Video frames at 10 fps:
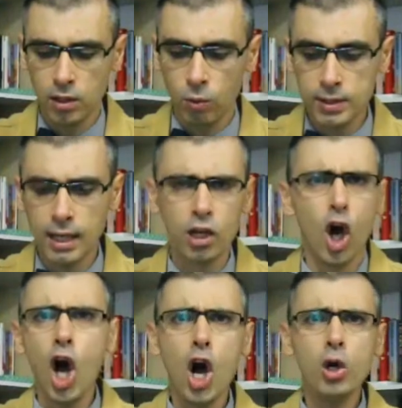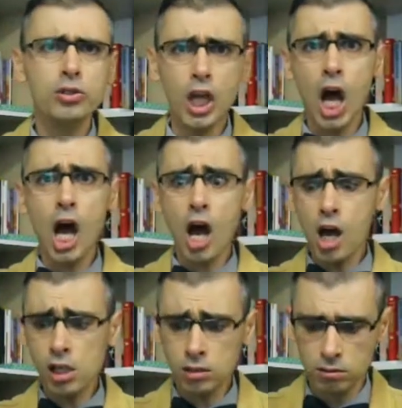Wasan, oh
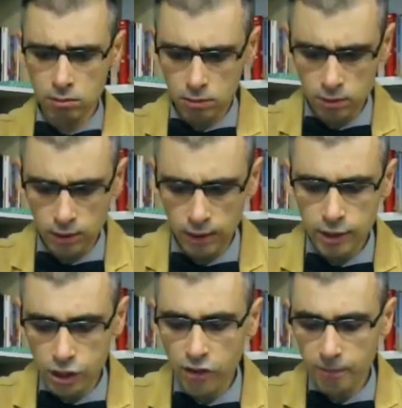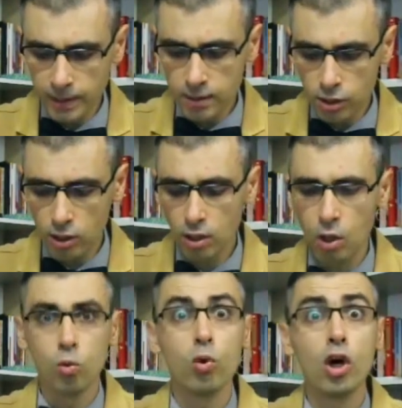no! Chief messenger,
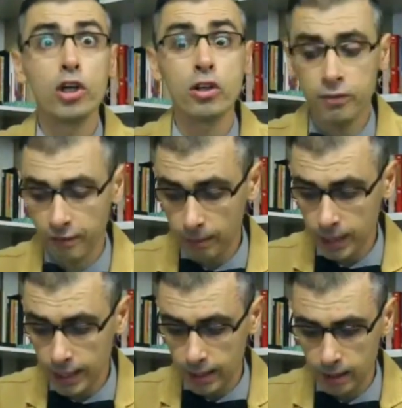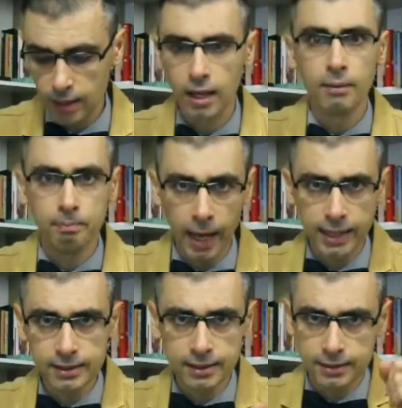warn your family,
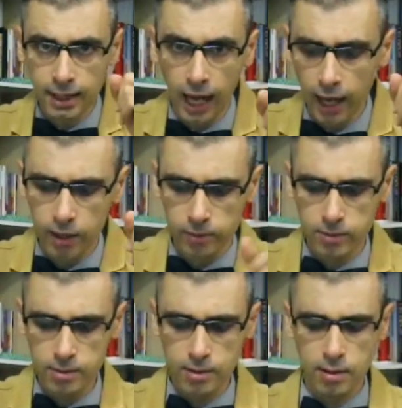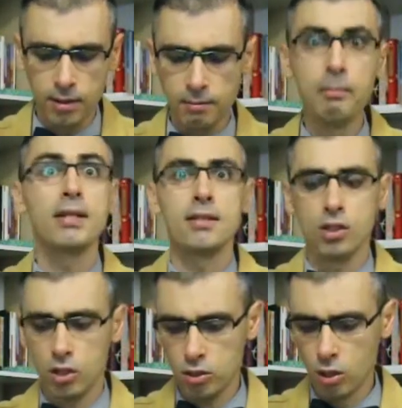abandon the house.
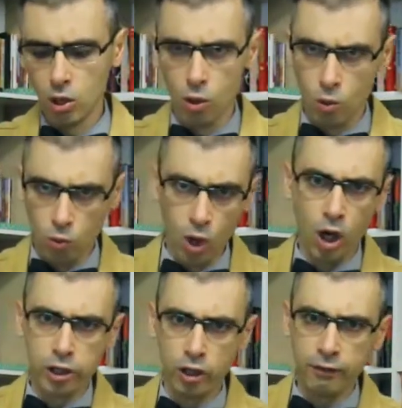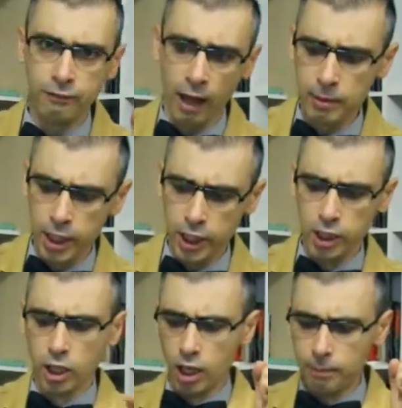Messengers, warn your
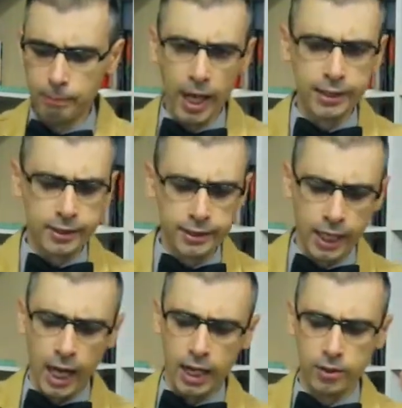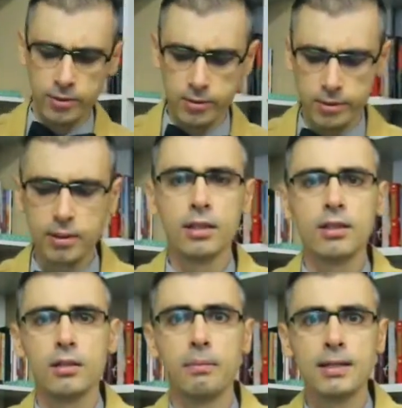family, abandon the house.
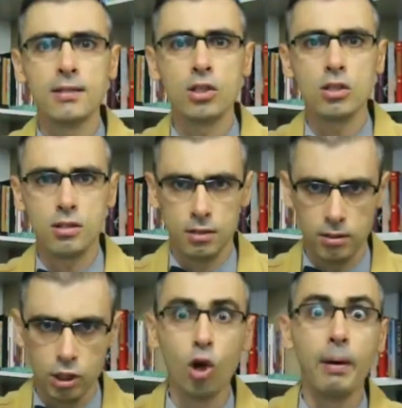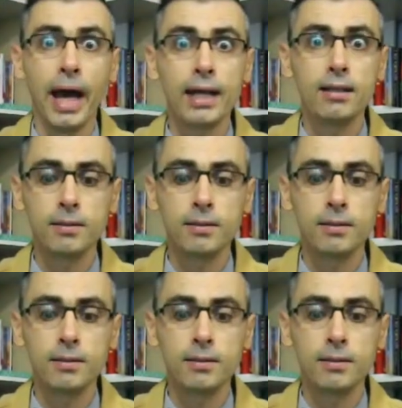The messengers go back.